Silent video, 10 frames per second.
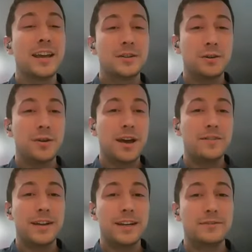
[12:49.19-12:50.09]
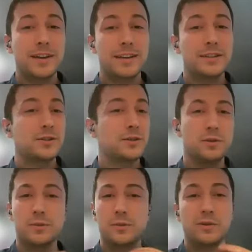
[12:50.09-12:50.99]
do you have any advice
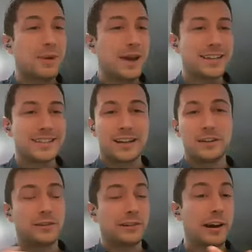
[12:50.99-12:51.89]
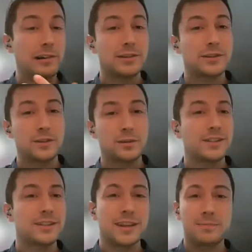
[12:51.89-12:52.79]
to your past self or current
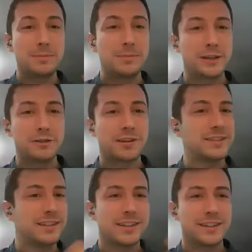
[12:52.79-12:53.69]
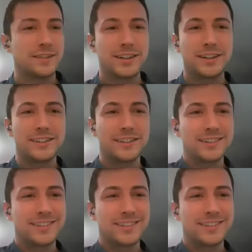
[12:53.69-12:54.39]
students that might be interested in the field?